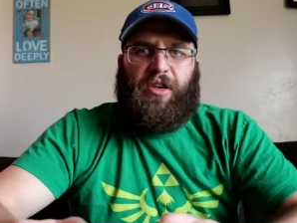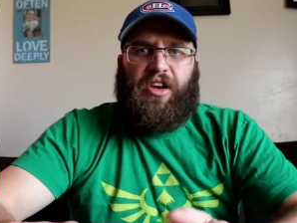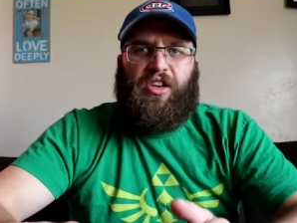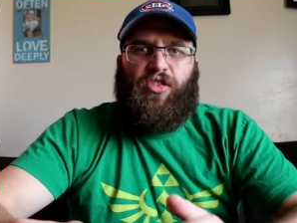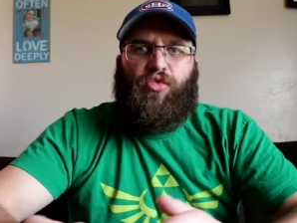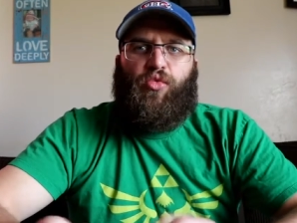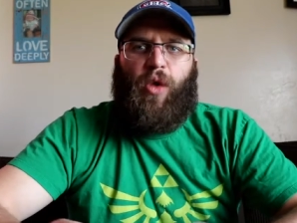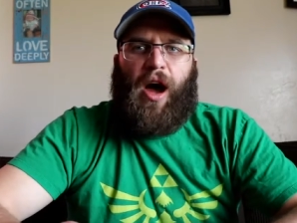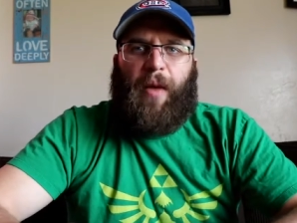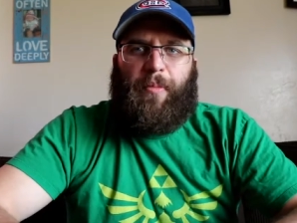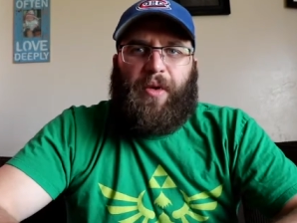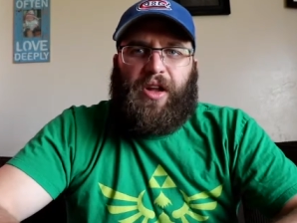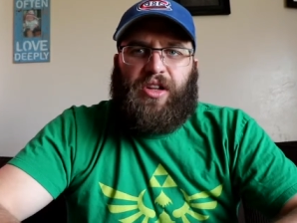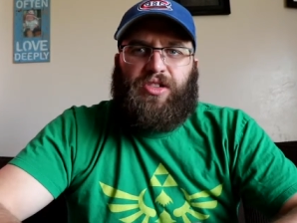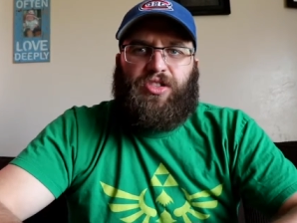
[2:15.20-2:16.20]
be new
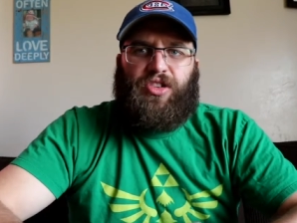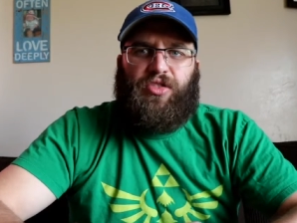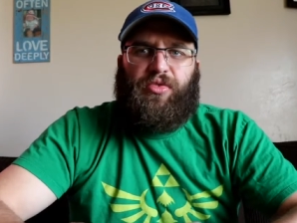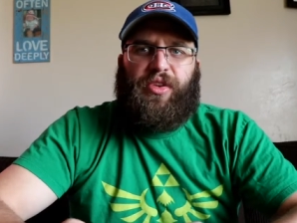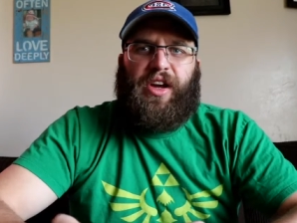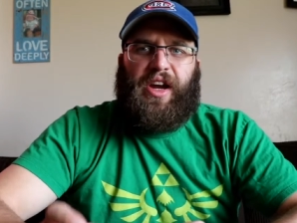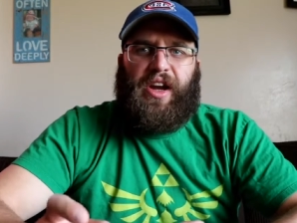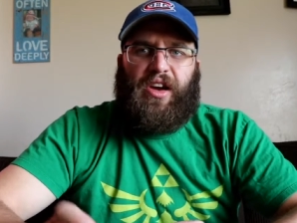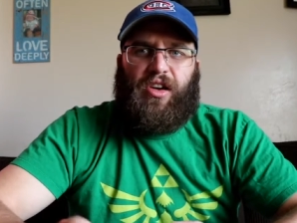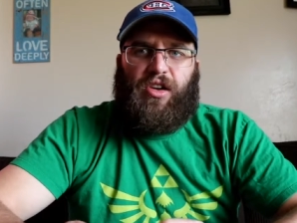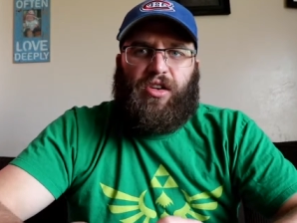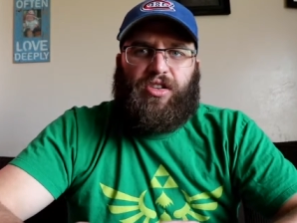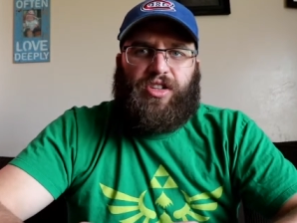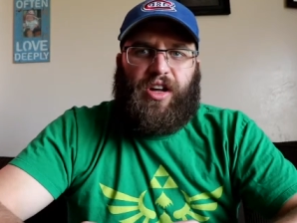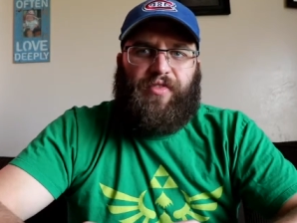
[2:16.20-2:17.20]
weapons, new
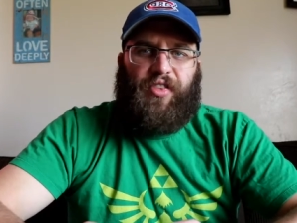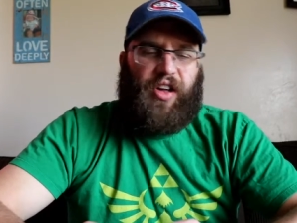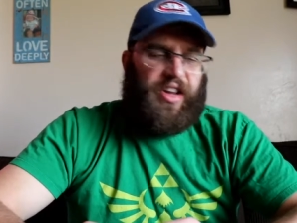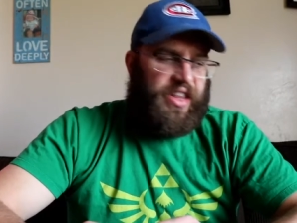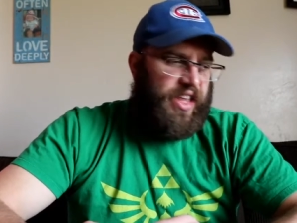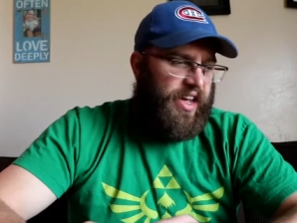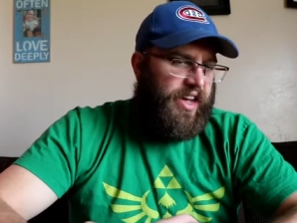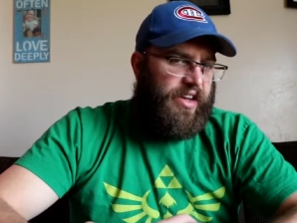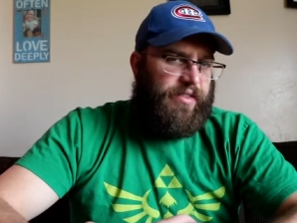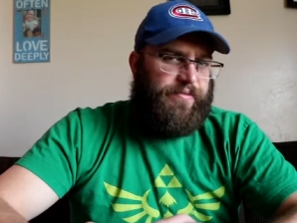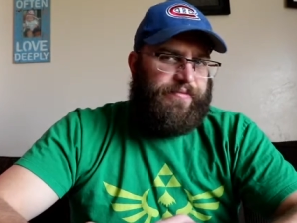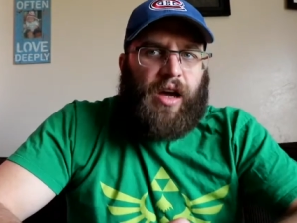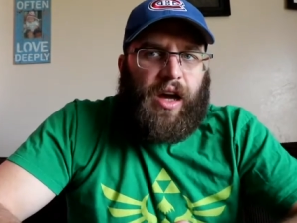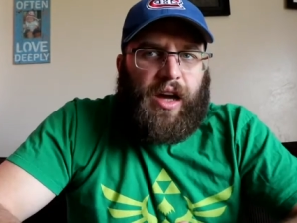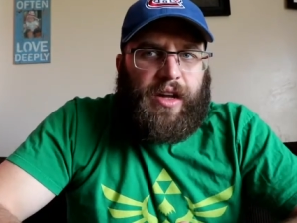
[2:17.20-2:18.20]
gear, stuff like that.
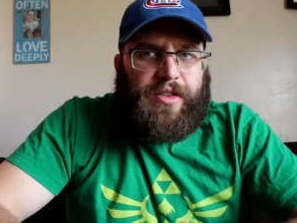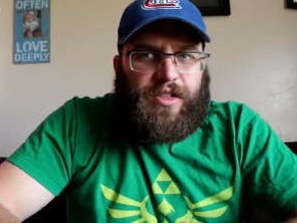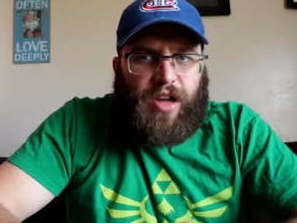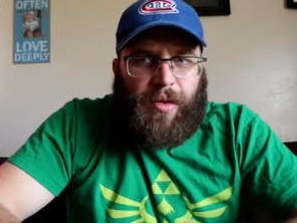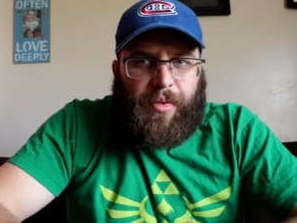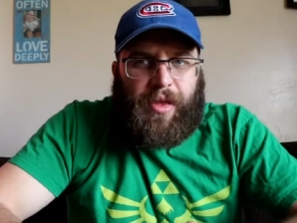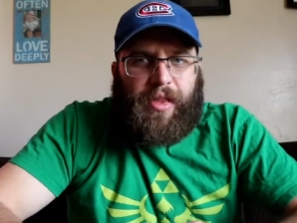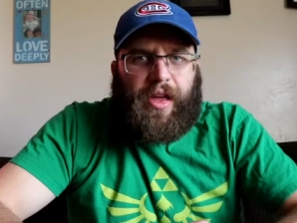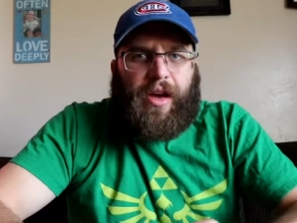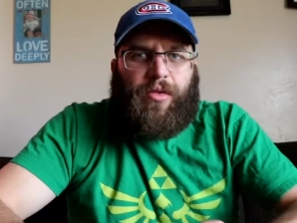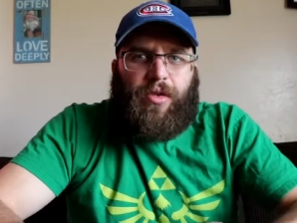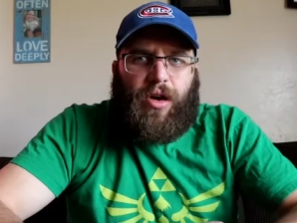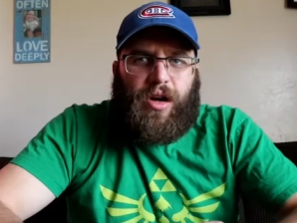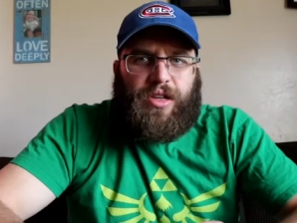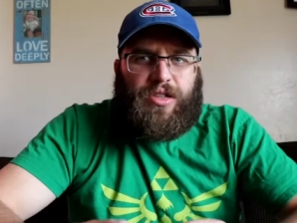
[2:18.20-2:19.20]
And something
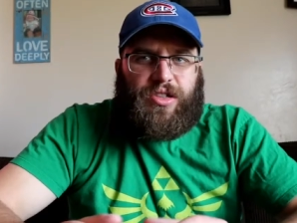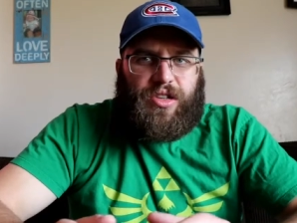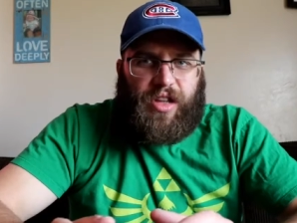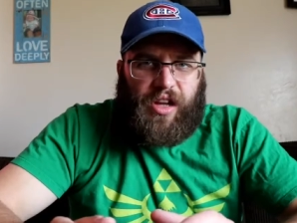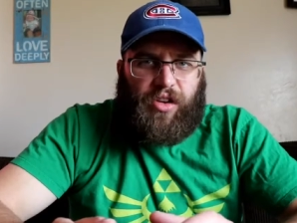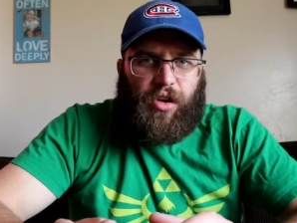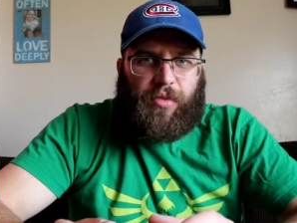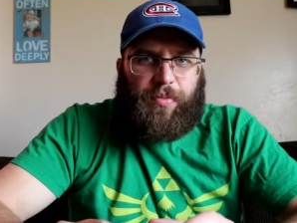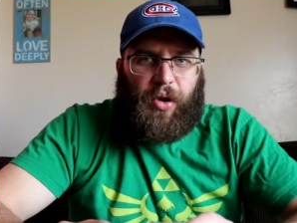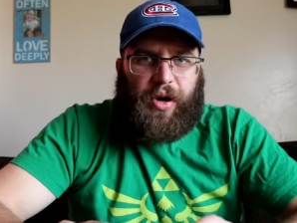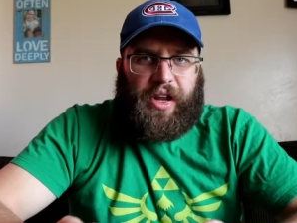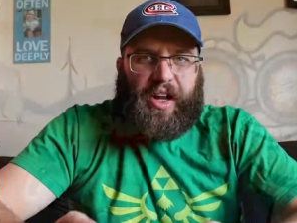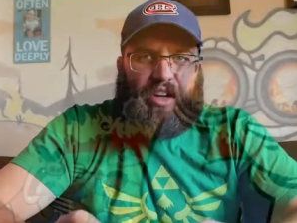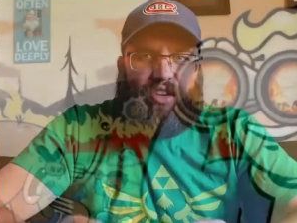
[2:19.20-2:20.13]
that did look pretty